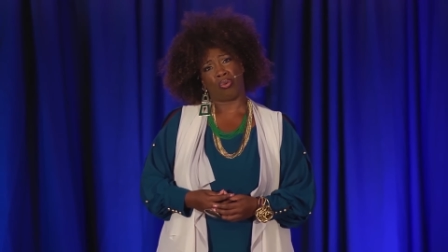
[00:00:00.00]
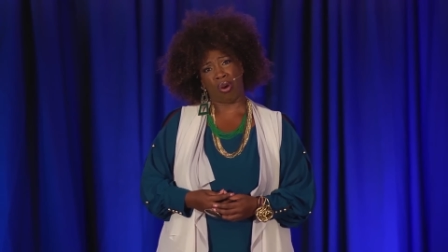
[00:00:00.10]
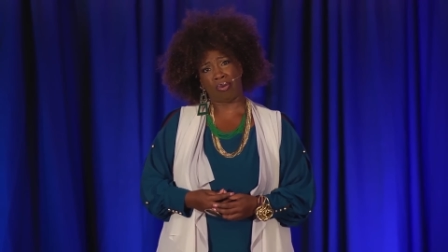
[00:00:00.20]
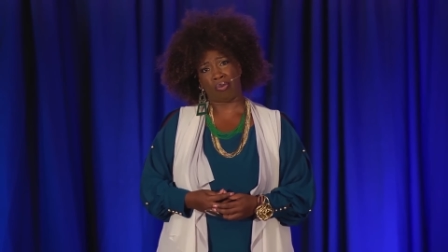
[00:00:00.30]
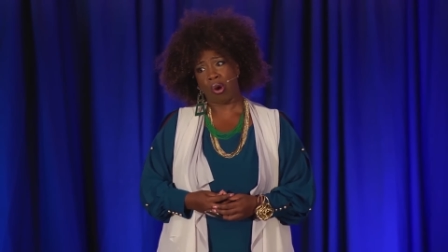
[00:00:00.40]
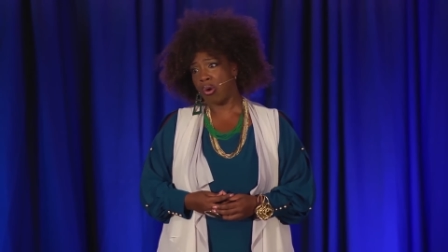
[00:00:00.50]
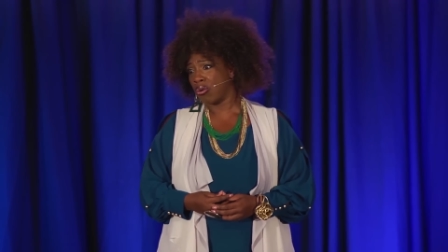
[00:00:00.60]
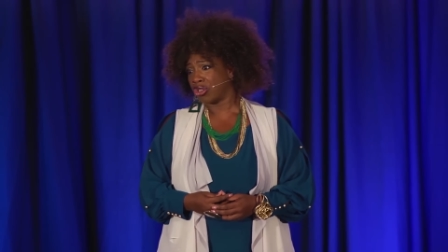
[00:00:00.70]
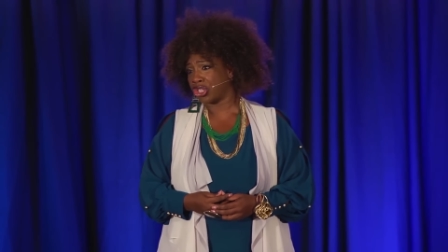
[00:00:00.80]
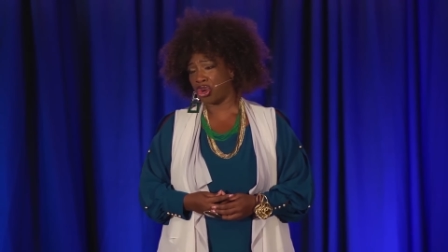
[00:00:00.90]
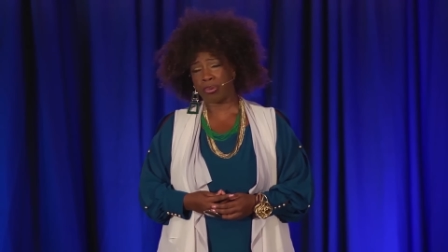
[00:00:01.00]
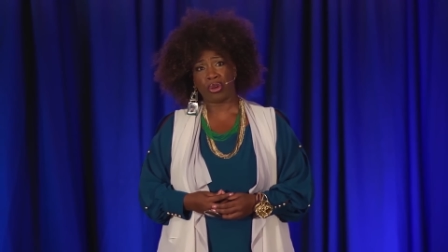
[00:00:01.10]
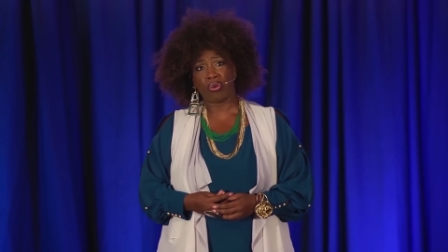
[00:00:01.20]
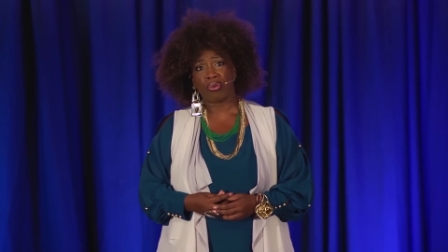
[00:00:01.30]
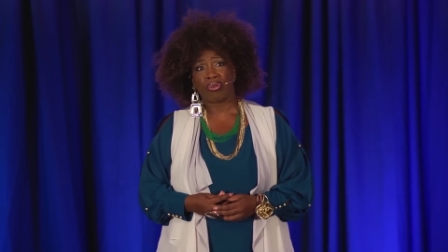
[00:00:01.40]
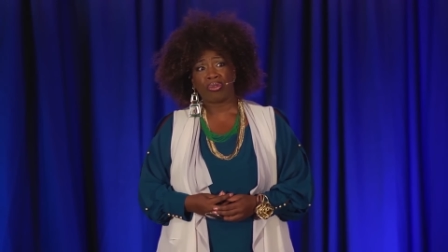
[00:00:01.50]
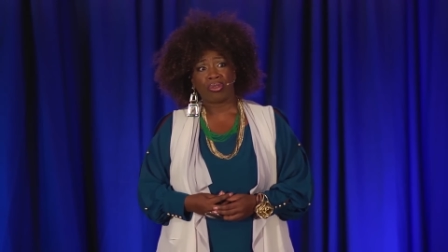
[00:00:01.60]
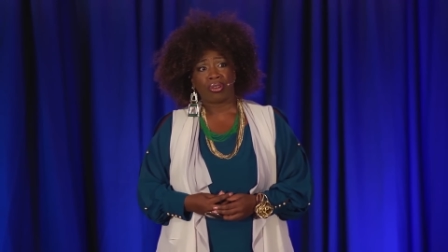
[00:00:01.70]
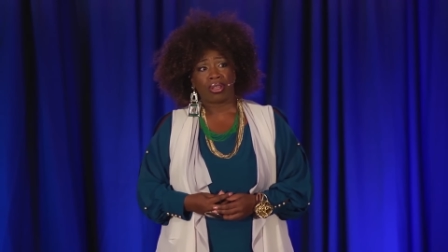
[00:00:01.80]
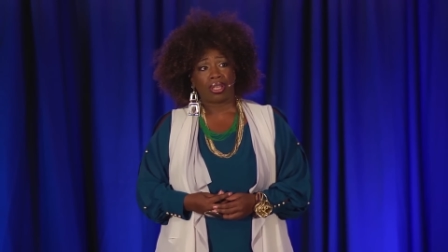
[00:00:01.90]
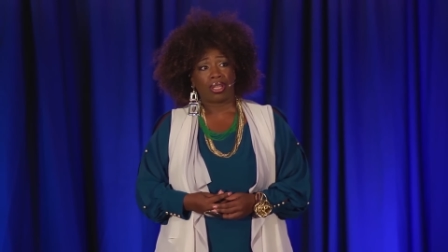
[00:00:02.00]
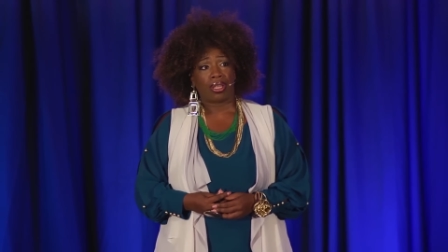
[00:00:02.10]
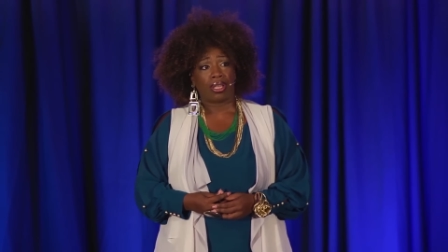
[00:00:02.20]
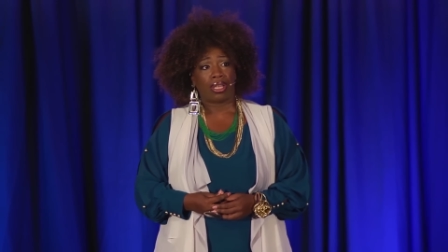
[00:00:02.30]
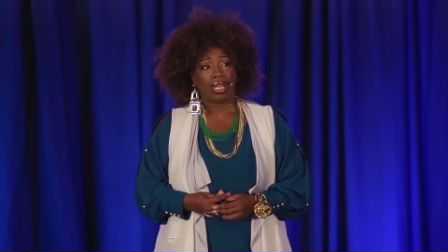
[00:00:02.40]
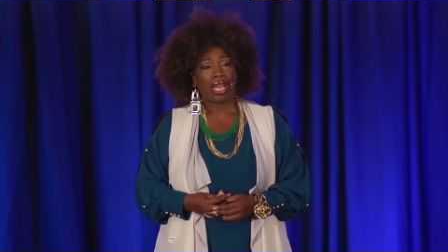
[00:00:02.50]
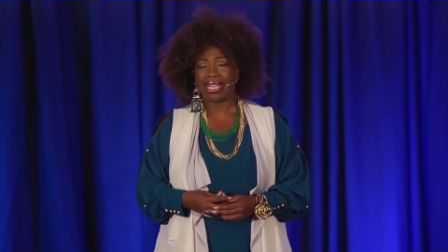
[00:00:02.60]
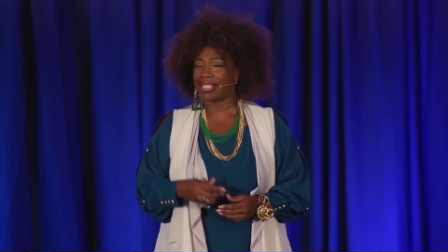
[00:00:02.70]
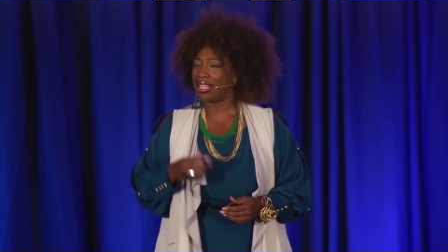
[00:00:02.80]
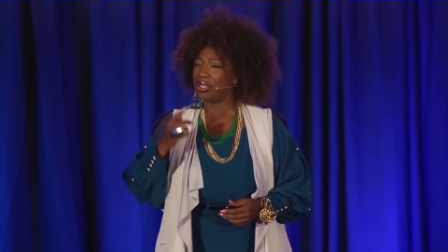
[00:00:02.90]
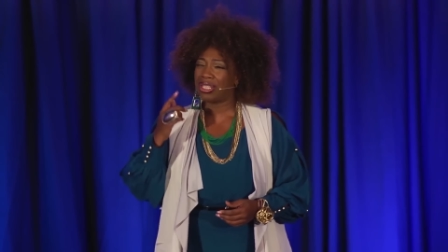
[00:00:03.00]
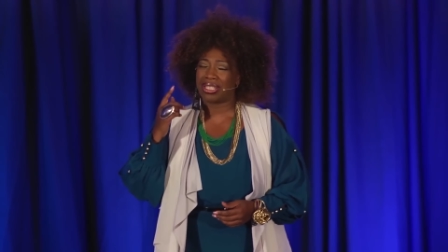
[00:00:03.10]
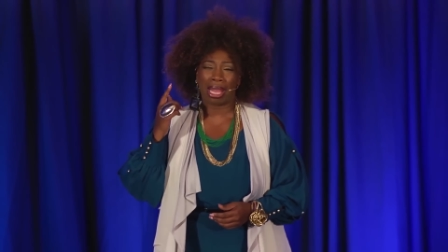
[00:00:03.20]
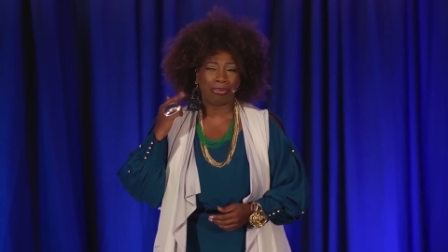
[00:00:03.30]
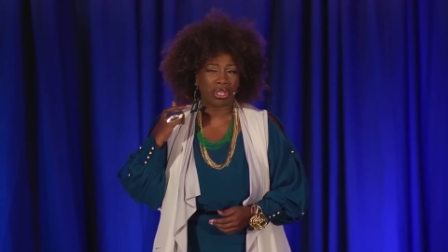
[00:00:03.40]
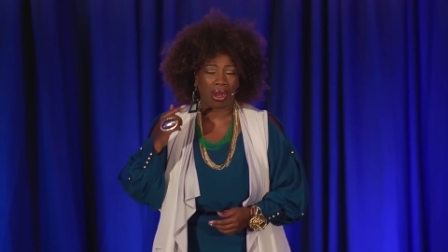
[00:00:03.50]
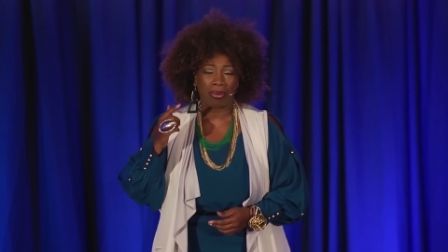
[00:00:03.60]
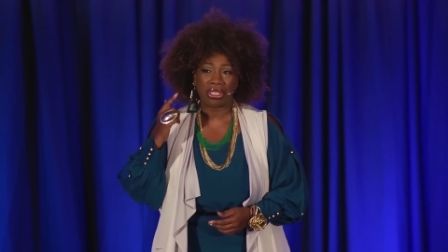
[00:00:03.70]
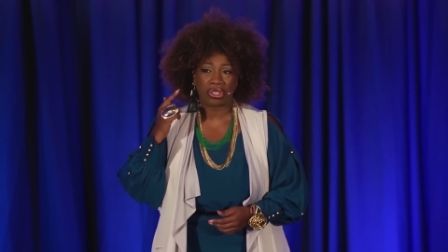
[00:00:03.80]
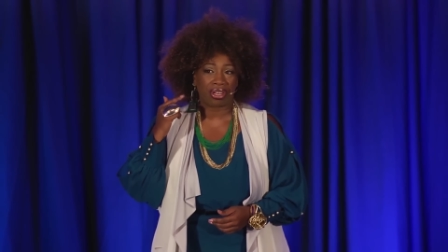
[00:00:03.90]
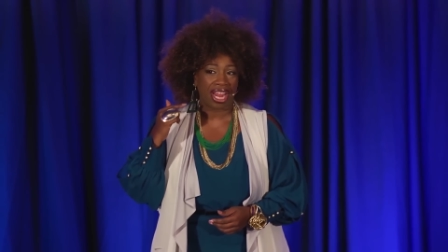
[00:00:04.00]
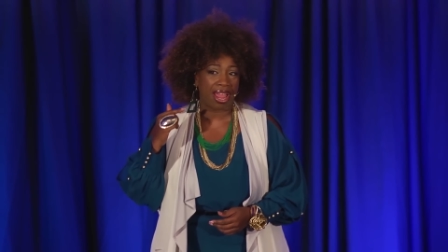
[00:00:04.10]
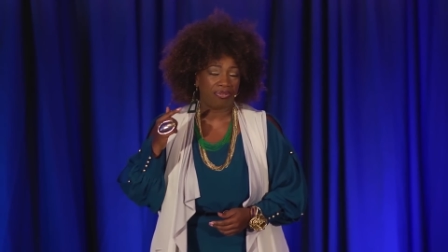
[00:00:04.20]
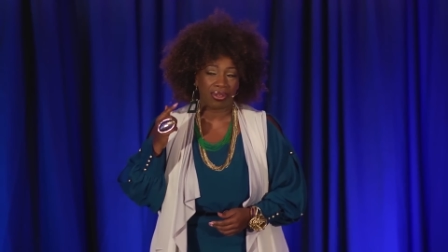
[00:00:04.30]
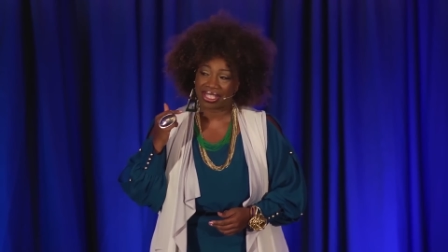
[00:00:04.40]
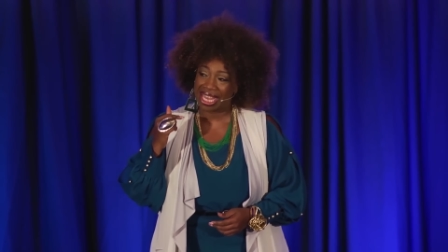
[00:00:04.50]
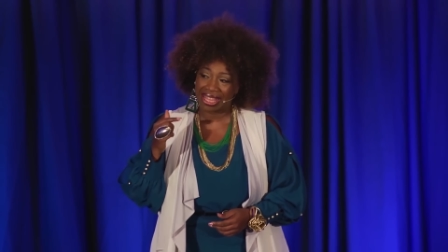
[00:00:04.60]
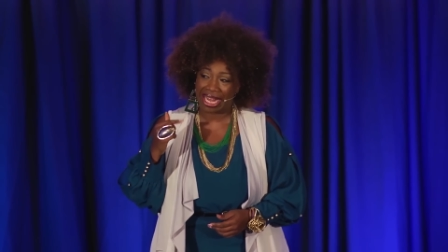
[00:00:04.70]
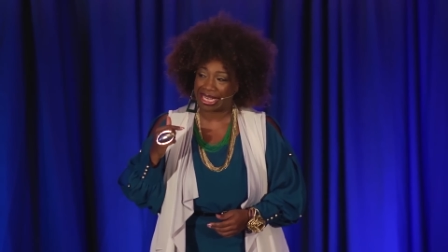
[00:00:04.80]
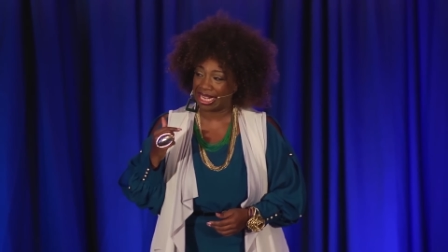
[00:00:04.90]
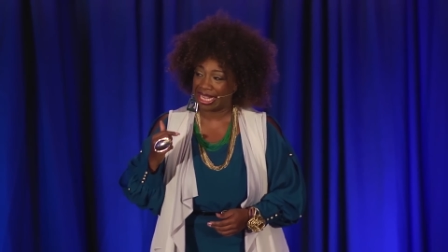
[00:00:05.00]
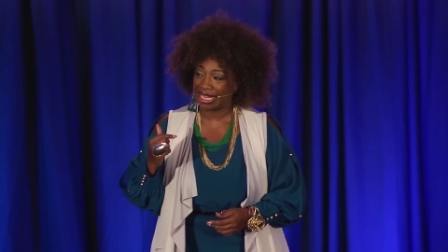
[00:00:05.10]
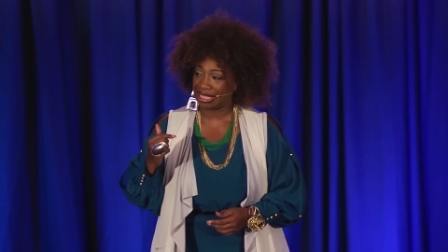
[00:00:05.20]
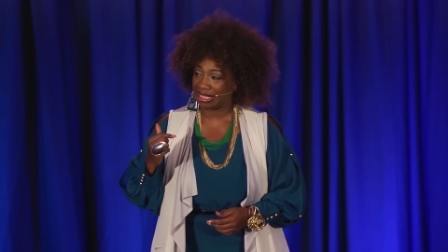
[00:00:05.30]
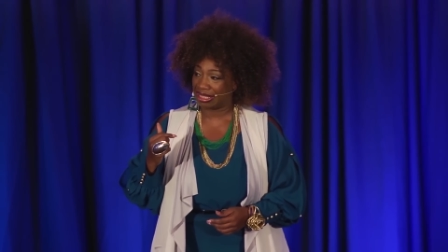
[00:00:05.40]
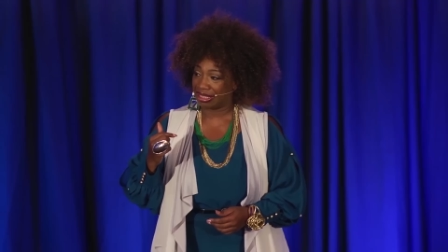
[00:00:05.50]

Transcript: Ruh-roh, Scooby-Doo. I said, I'm sorry, Mister Canfield, say that again.